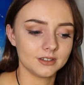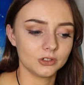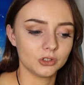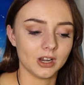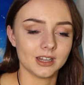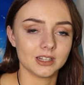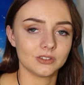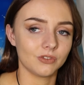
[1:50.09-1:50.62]

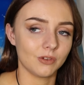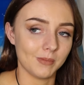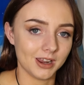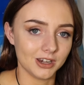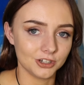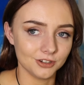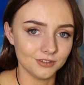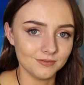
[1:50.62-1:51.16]

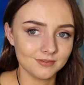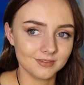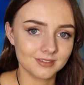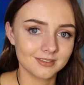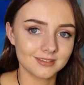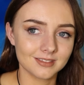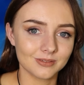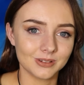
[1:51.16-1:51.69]
transformation,
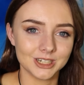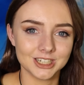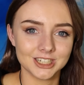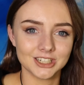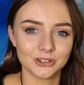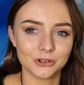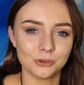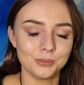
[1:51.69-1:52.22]

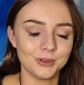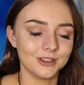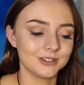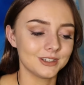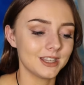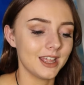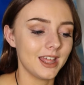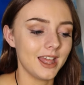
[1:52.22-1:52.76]
which
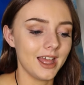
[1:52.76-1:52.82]
Scorpios,